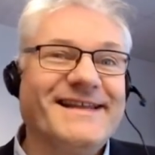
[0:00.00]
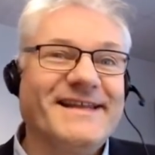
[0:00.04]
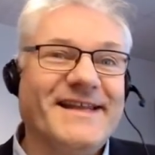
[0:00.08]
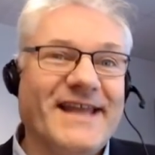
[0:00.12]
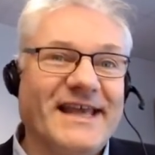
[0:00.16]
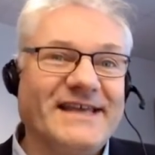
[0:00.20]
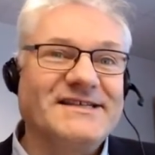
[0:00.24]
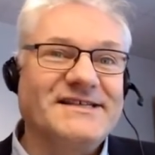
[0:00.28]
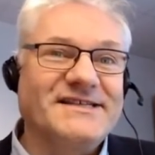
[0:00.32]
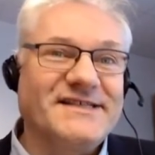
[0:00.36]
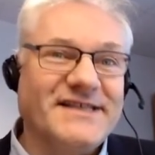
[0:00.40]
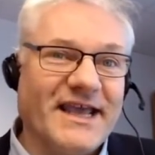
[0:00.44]

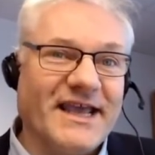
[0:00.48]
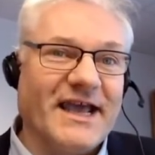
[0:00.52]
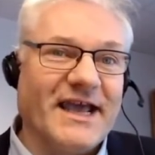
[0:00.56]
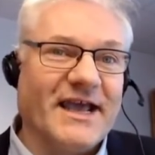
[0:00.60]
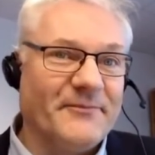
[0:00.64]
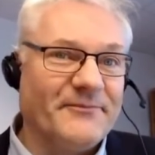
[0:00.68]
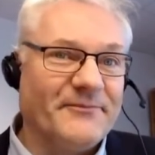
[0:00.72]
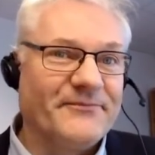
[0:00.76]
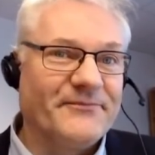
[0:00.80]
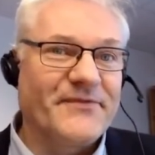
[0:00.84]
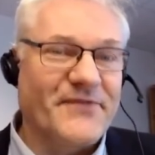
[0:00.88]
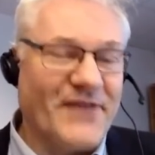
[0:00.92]
next
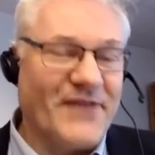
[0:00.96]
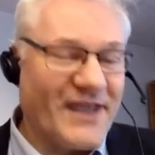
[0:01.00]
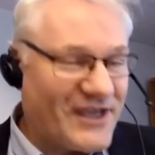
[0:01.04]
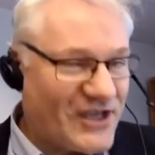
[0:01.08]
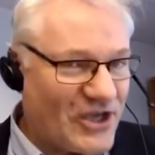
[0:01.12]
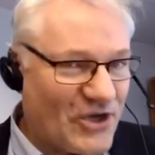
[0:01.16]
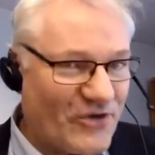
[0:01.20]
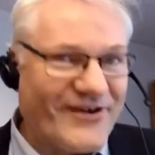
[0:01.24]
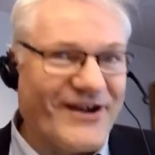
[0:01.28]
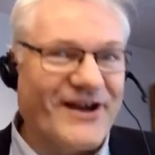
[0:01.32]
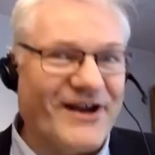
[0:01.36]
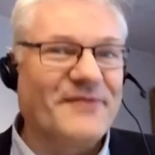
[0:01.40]
year.
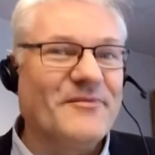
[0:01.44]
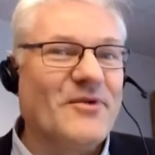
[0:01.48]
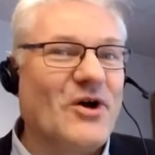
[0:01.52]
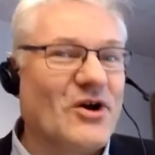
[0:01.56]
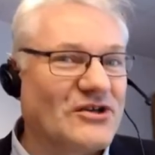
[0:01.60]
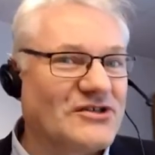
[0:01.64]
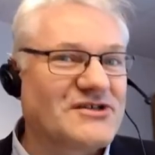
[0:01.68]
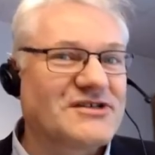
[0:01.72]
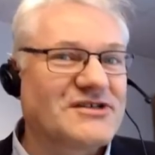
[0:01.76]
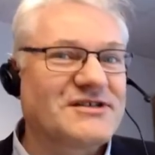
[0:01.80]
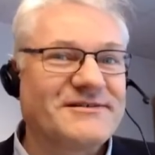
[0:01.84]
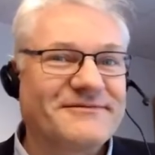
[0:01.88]
Thank you very
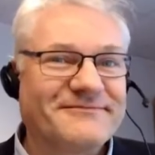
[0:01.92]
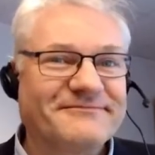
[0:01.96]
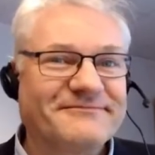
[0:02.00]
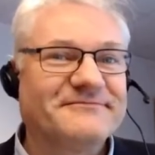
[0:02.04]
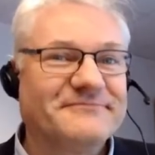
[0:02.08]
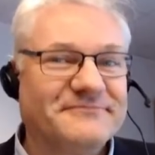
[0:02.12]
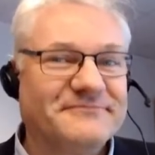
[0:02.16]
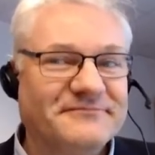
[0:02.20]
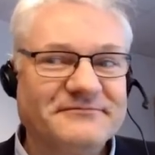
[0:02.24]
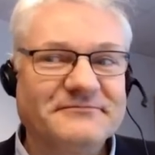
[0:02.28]
much.